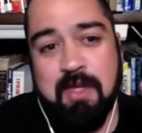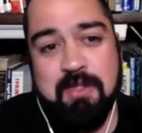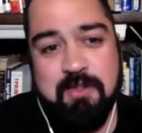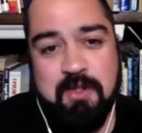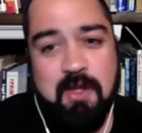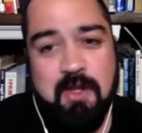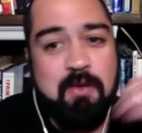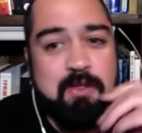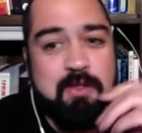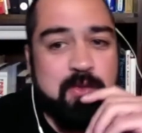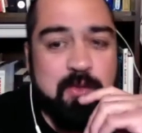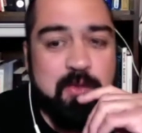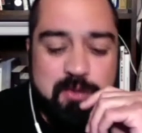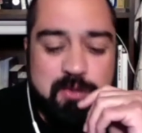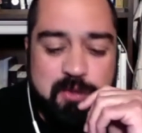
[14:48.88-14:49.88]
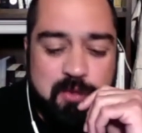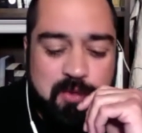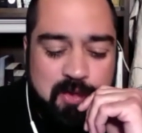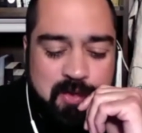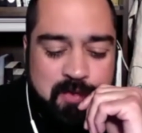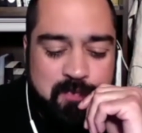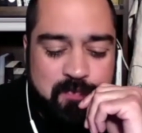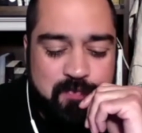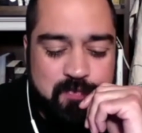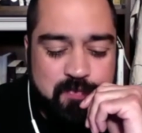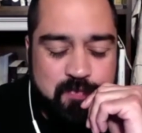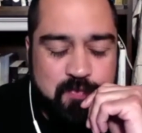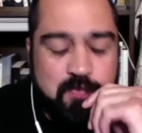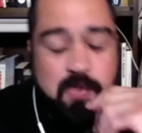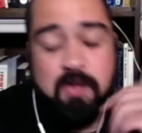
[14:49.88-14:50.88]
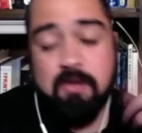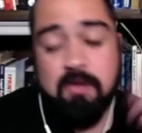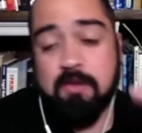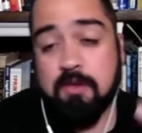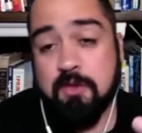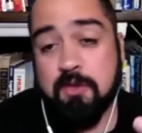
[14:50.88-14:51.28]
they always do those little um, those little